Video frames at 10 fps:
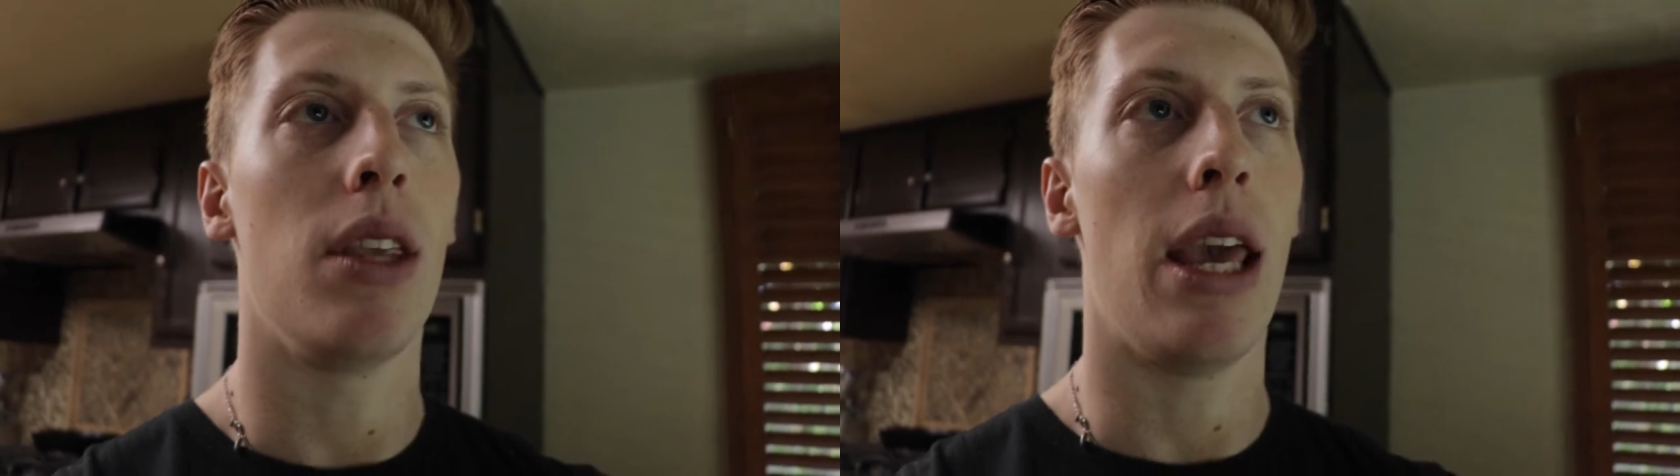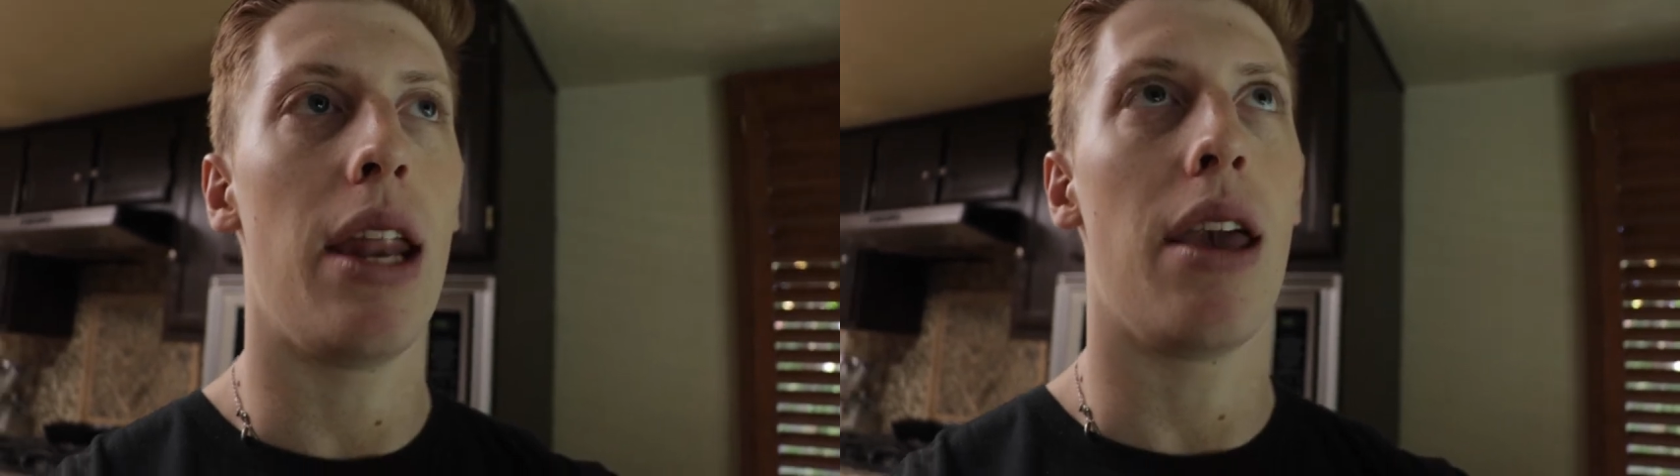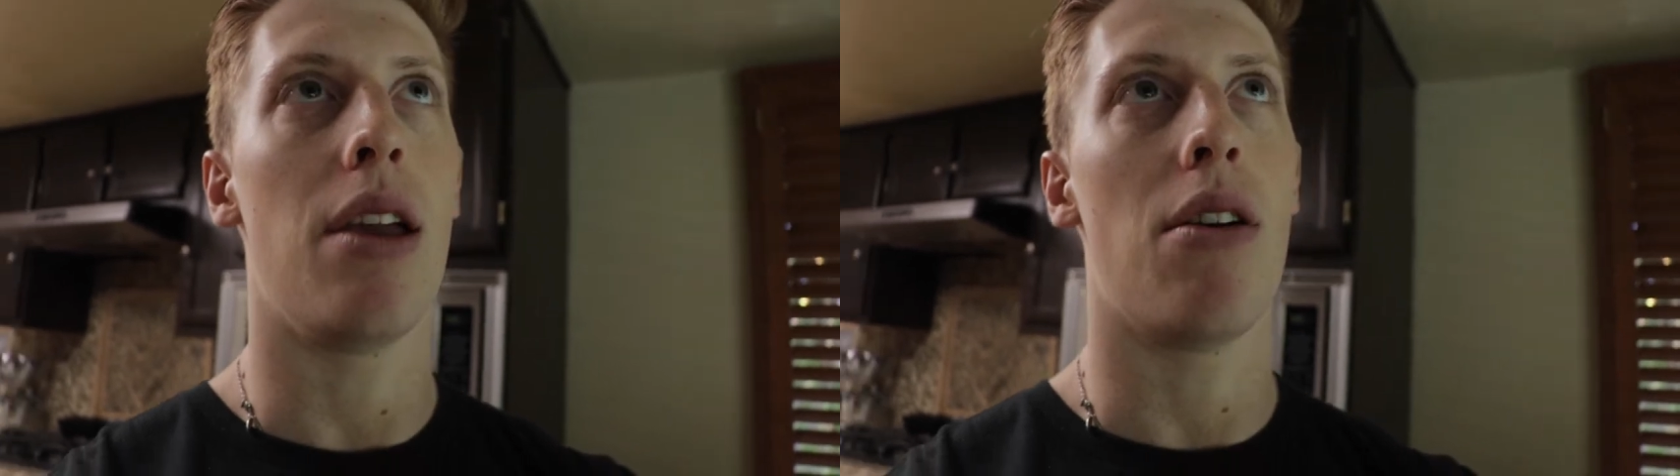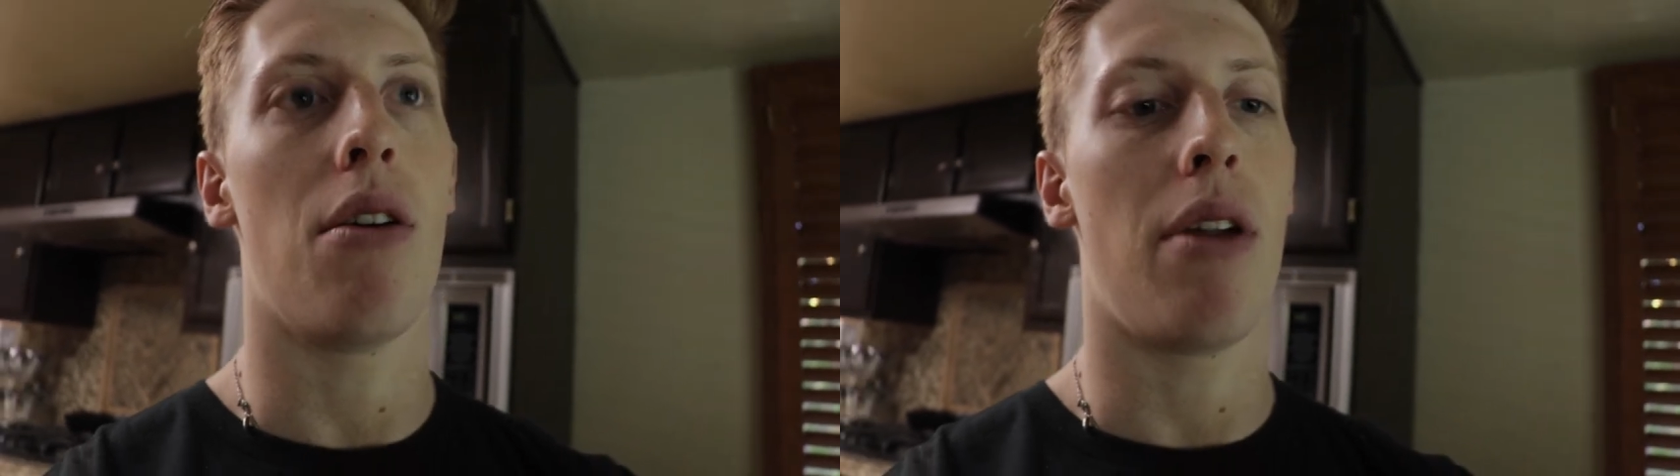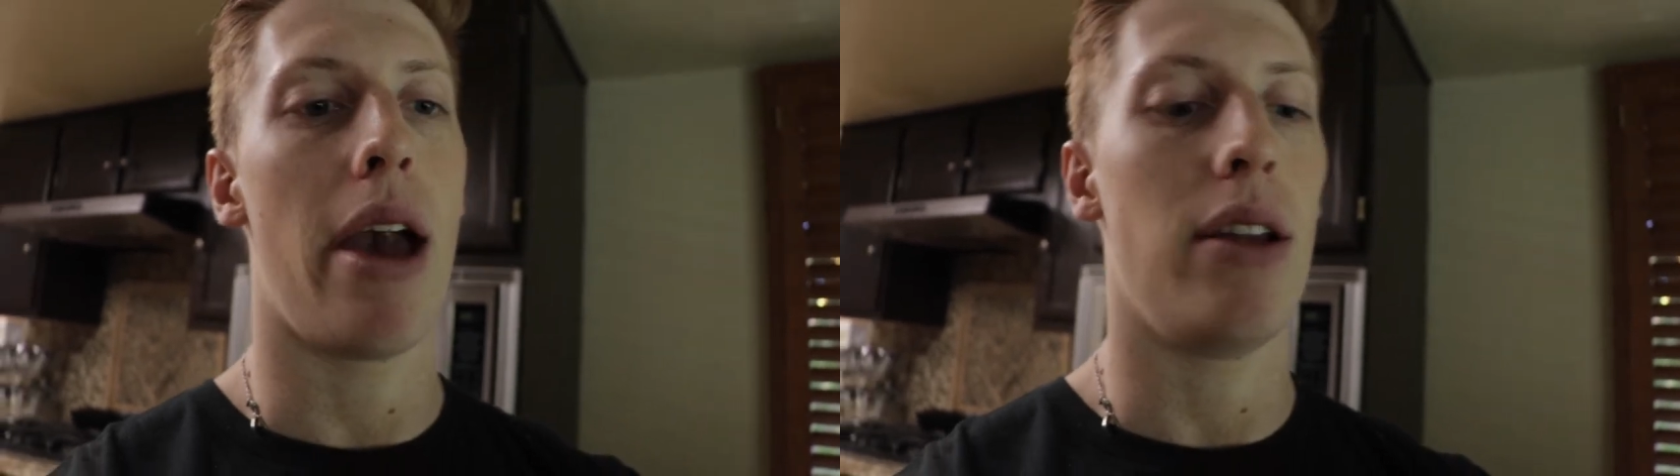getting in your
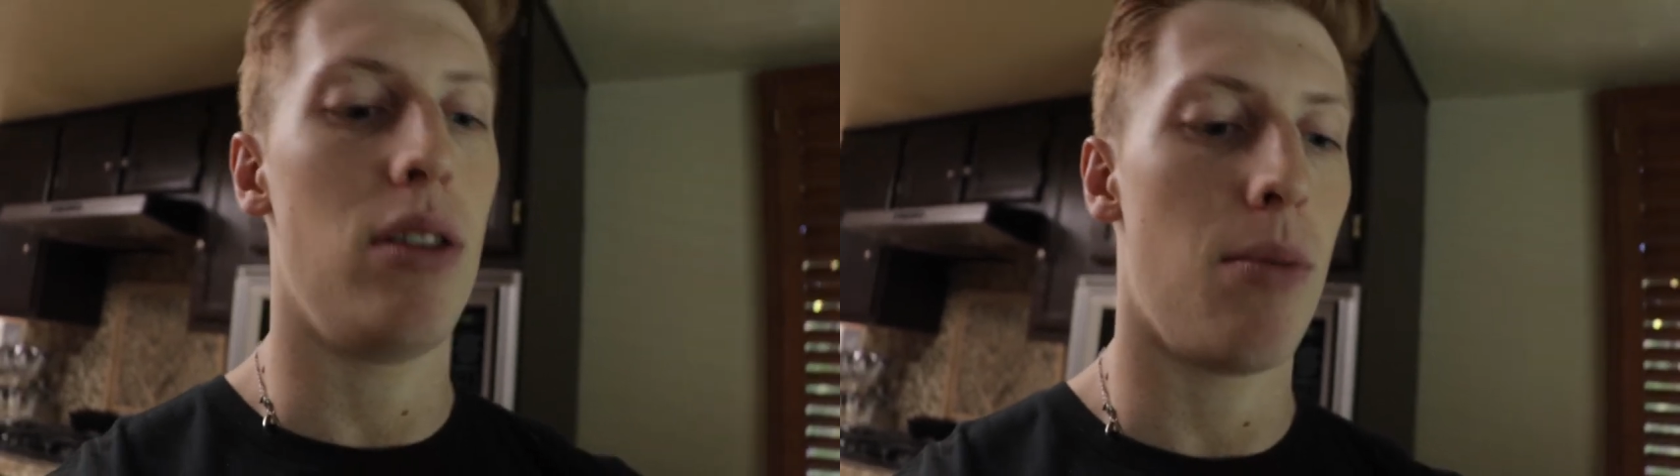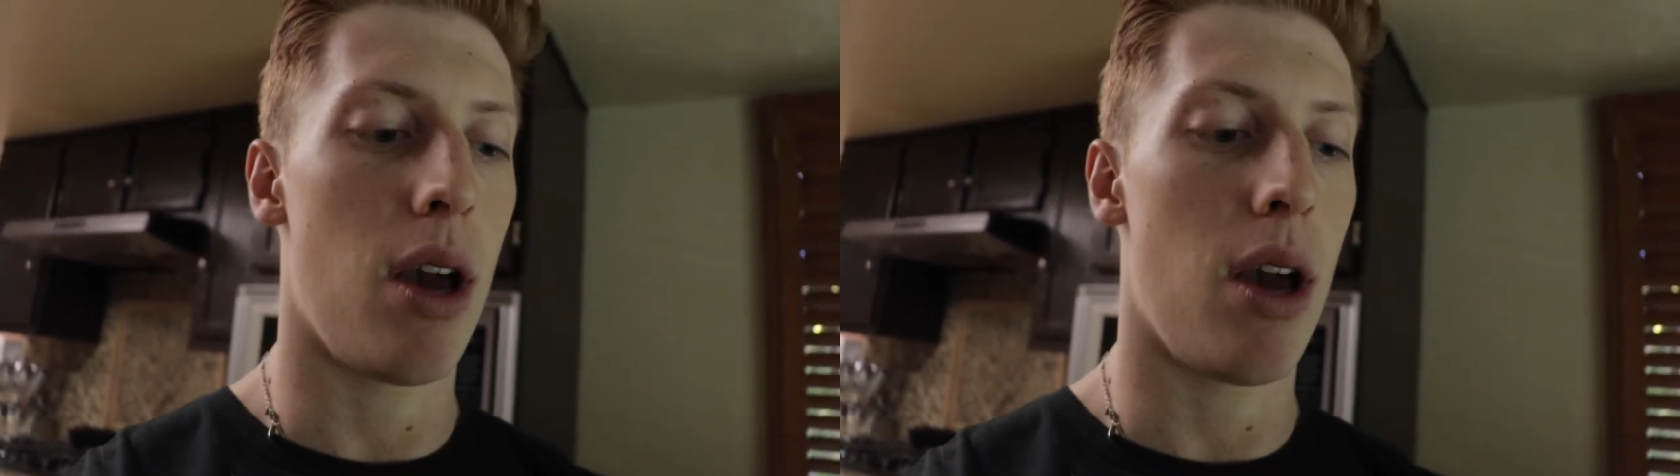own head too